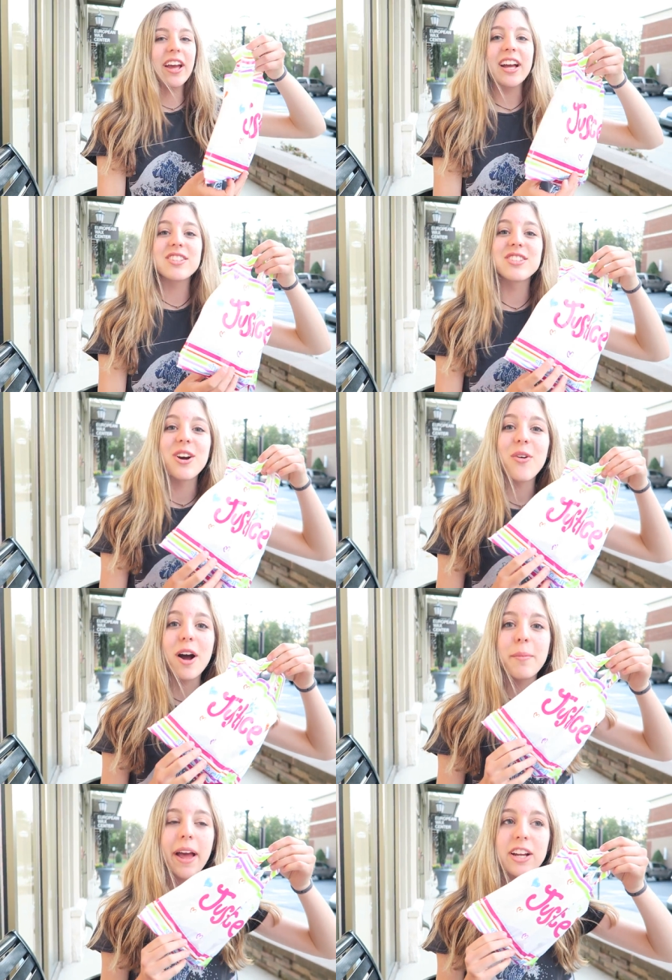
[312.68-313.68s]
Hey guys, so
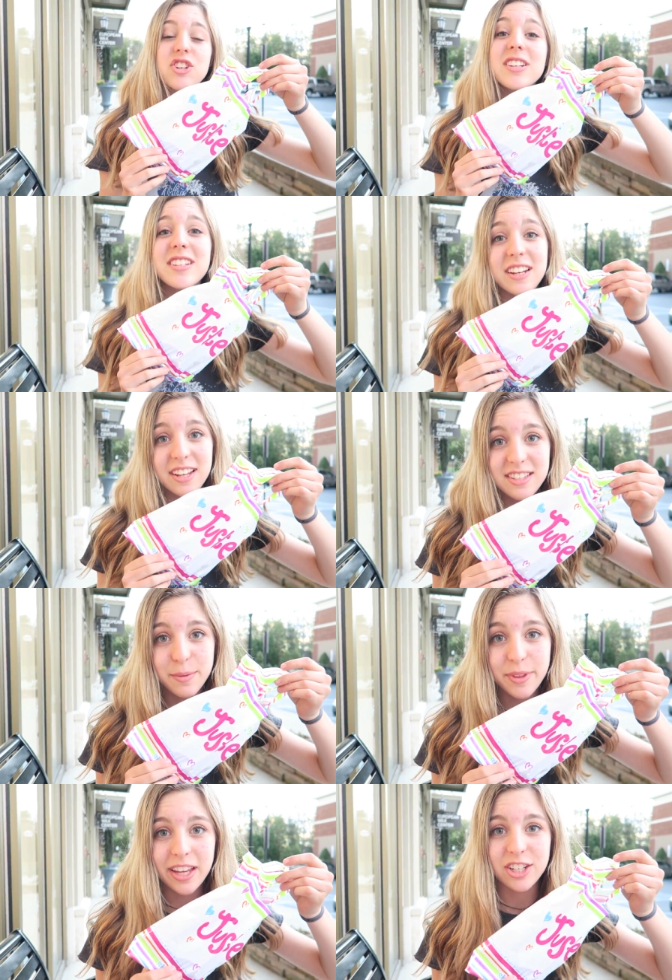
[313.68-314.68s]
um, I actually did get
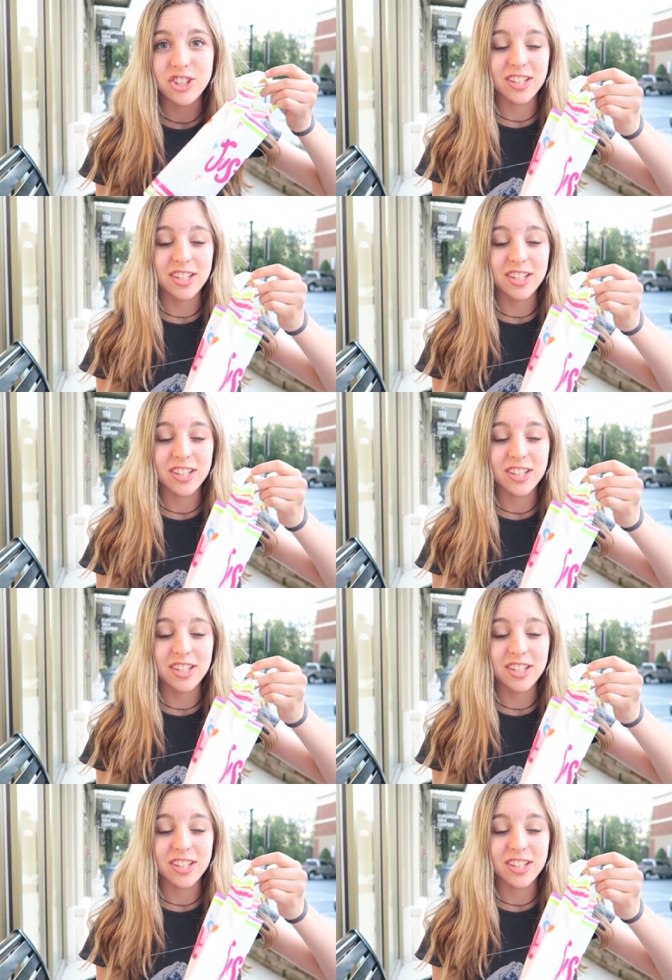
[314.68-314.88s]
something at